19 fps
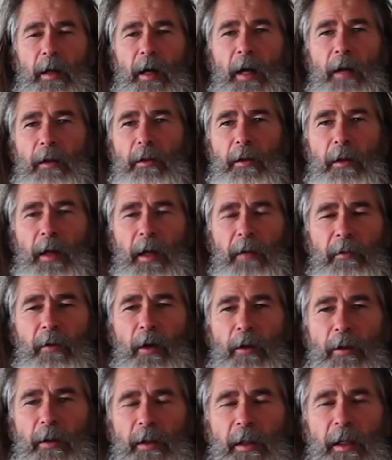until I've
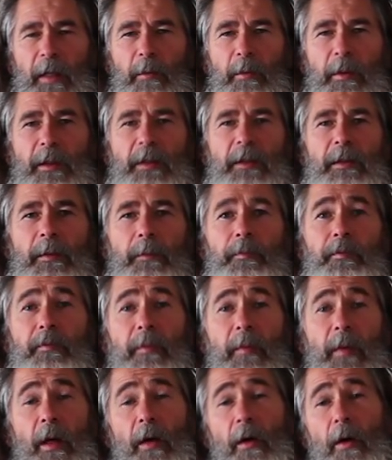got an image.
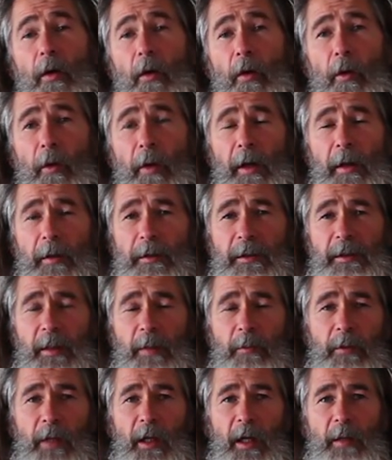Or else
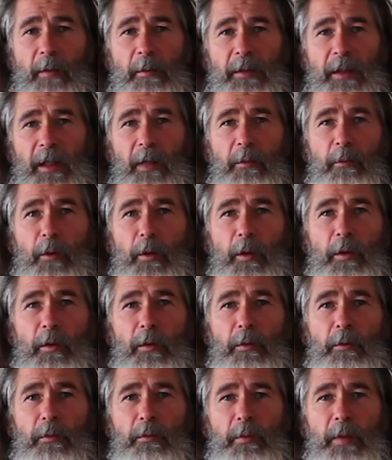sometimes I
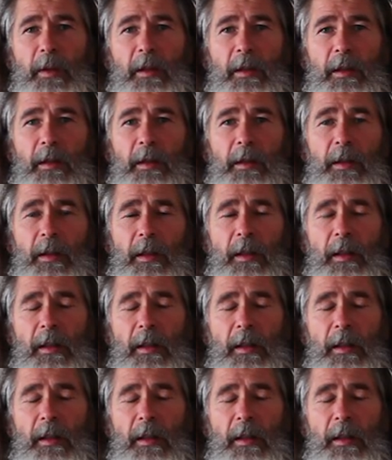will be